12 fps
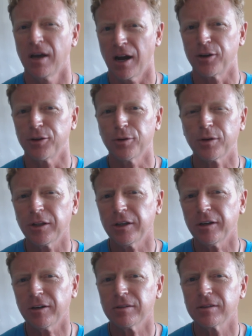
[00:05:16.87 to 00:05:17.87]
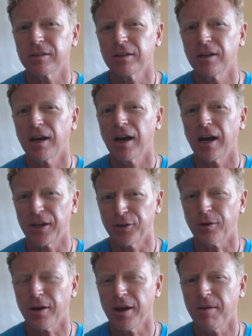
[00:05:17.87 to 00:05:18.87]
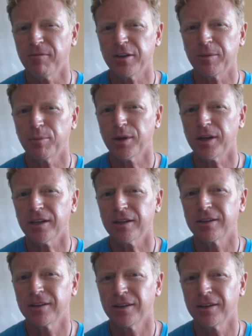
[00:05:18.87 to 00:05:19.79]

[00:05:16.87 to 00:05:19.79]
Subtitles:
Are you clear on your MVP?